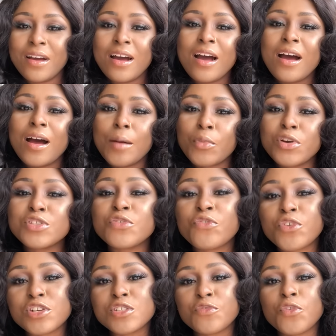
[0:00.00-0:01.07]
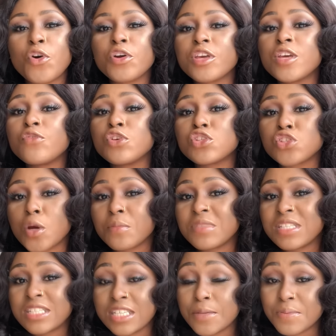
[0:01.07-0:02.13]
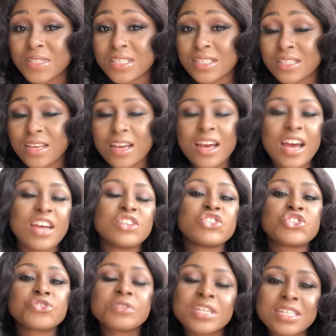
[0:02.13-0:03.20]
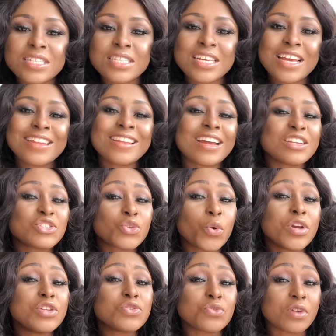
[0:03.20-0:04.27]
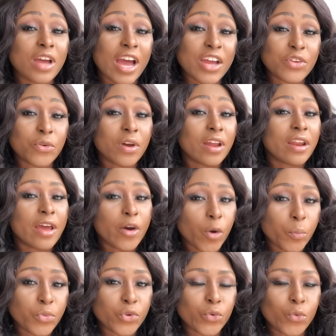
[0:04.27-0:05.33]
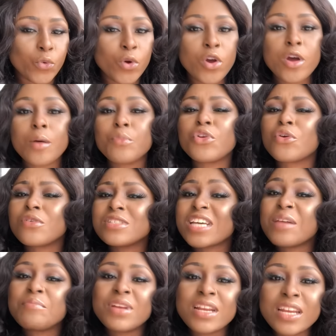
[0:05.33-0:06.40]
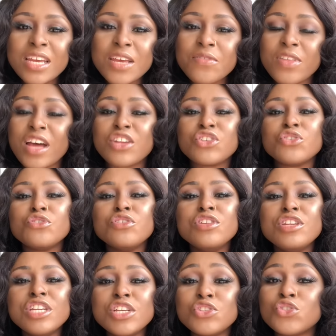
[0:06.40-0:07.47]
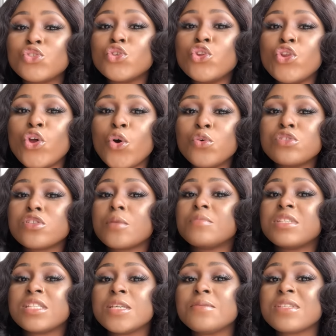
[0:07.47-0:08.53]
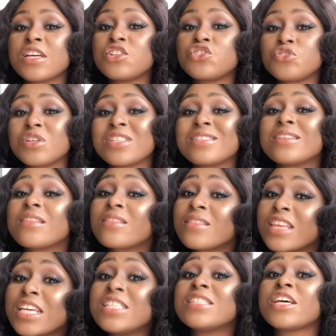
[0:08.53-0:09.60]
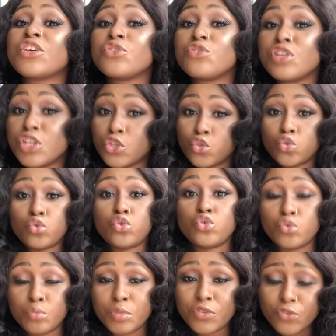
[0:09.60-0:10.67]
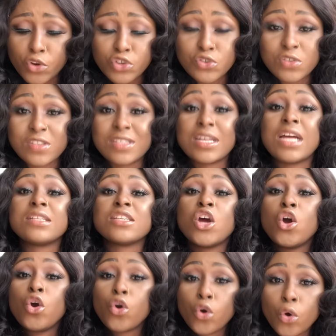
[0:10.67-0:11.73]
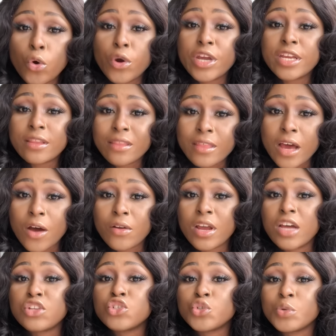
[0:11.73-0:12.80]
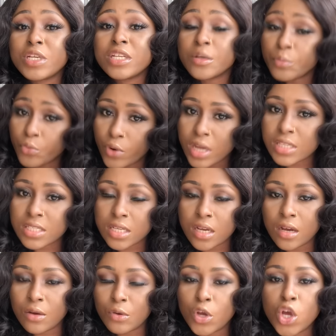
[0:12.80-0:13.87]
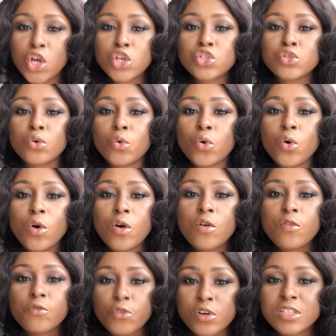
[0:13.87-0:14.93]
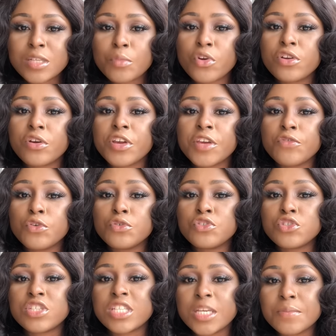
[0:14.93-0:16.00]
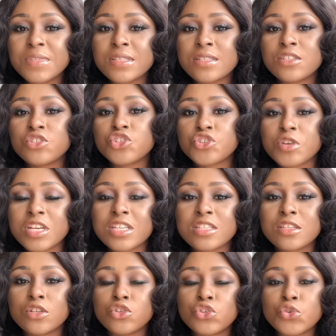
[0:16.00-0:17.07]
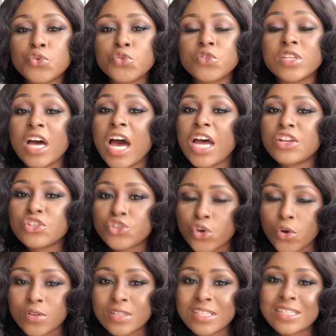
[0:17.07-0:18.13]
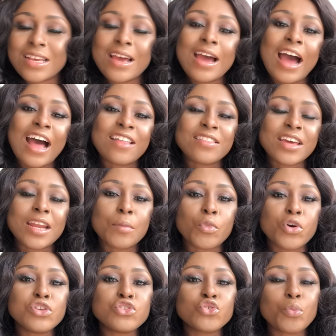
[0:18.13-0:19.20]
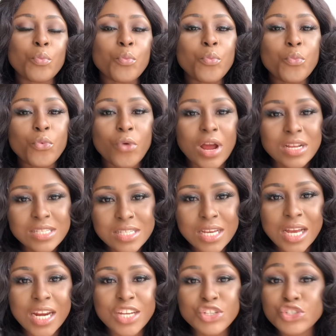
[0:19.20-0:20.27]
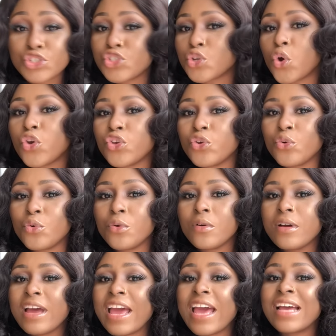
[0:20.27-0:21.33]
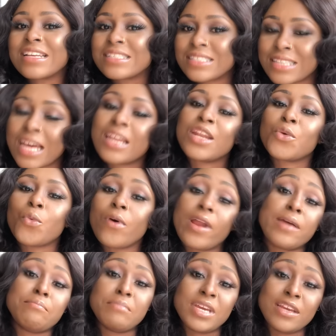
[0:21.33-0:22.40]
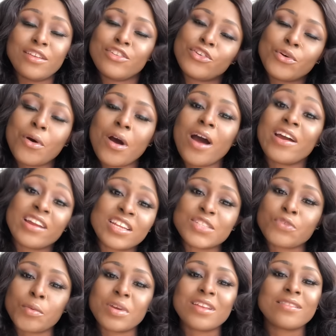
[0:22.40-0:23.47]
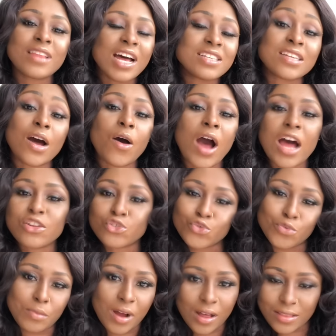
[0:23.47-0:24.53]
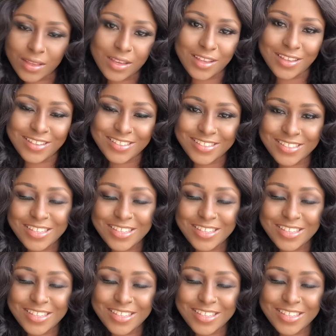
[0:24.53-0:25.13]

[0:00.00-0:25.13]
I'm going to first of all give you some tips and tricks that is going to guide you and help you, because I believe that you need to know some tips and tricks, the things that you need to do before you start going down and doing the practical. So first I'm going to give you tips, tricks, do's and don'ts, and then I'm going to practically show you exactly what I mean. You know how it is for me. That's how I do my things.